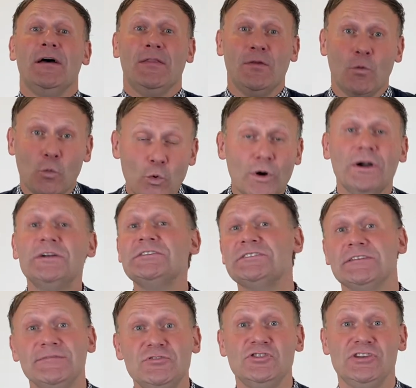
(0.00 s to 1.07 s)
the words
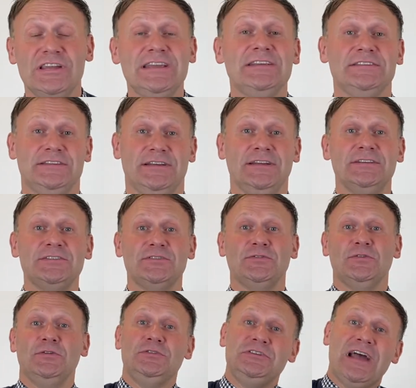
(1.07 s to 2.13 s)
of Jesus
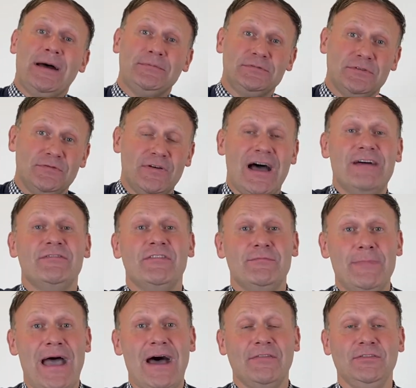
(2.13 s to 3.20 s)
through chapter 5 of
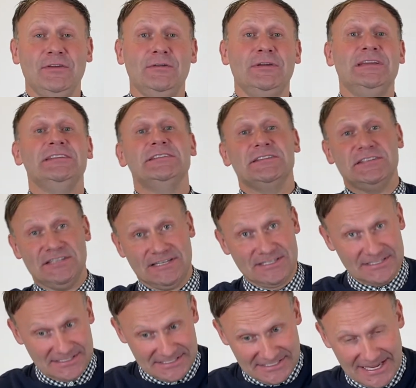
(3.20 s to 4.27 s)
Matthew into
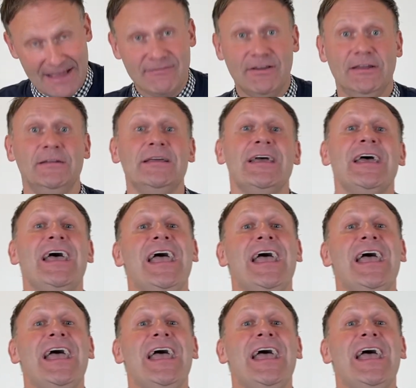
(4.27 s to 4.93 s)
6 and 7